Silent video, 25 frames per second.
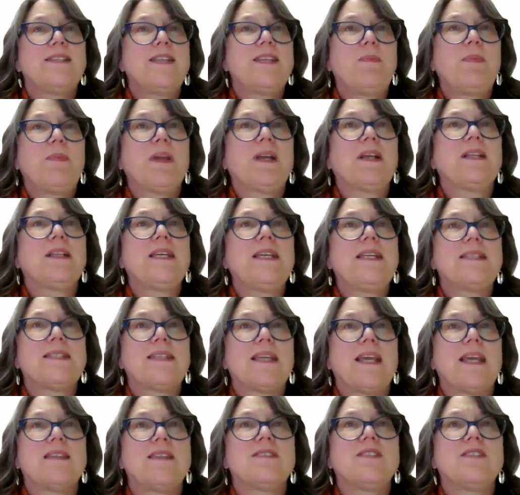typically
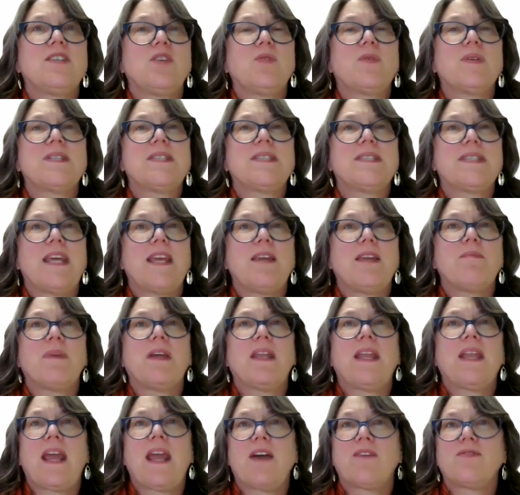sends you a
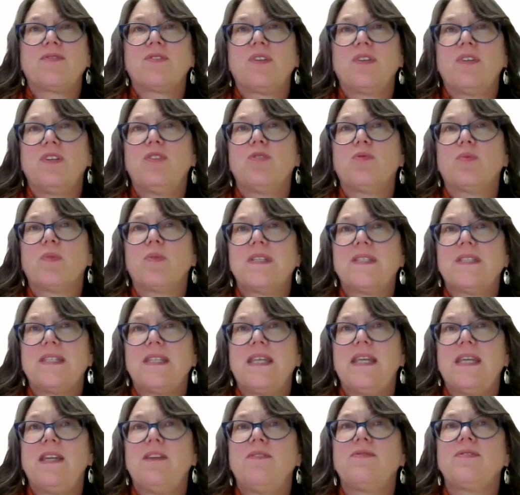statement after you
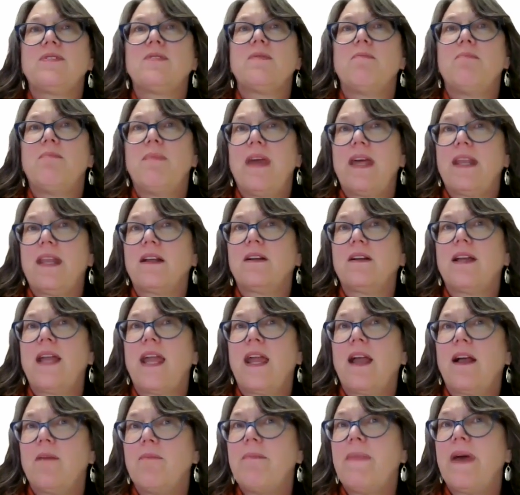received
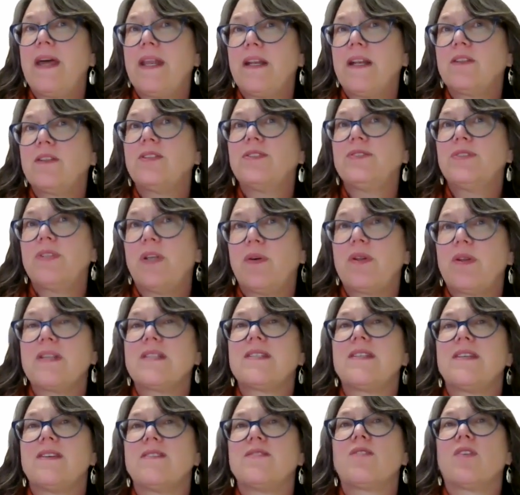medical
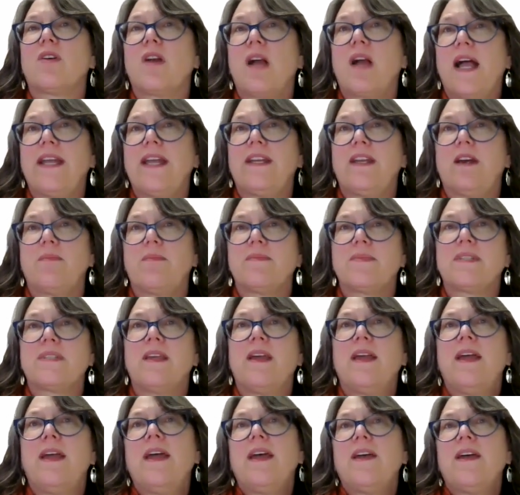notices or items.
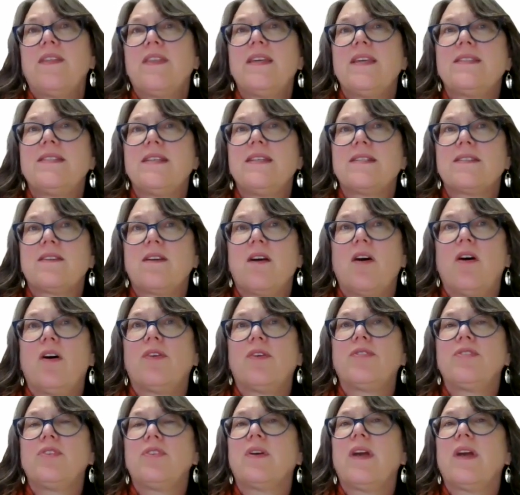This is
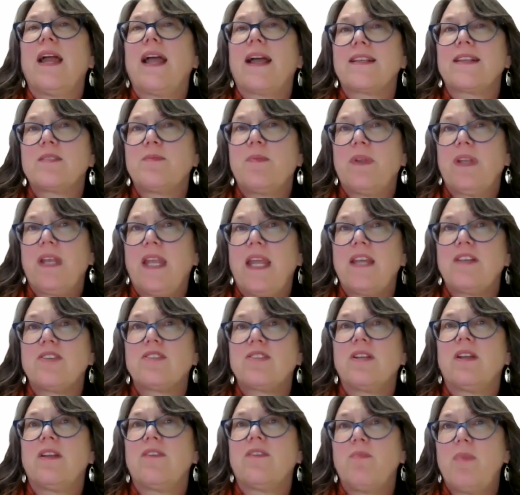called your
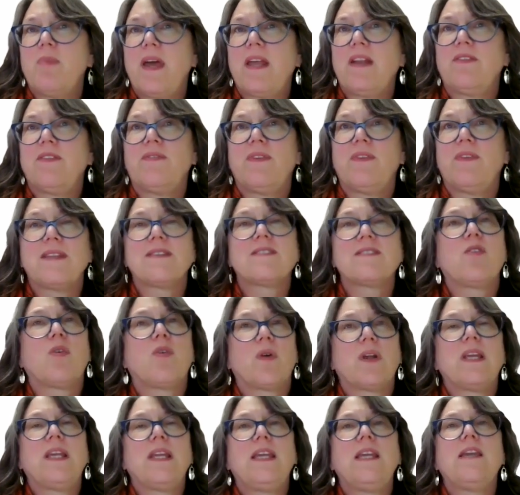explanation of benefits
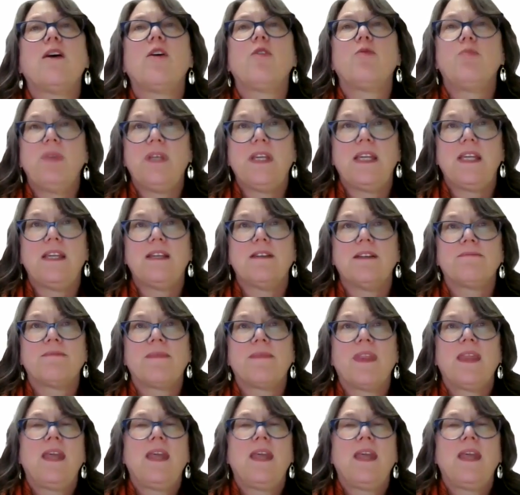or EOB.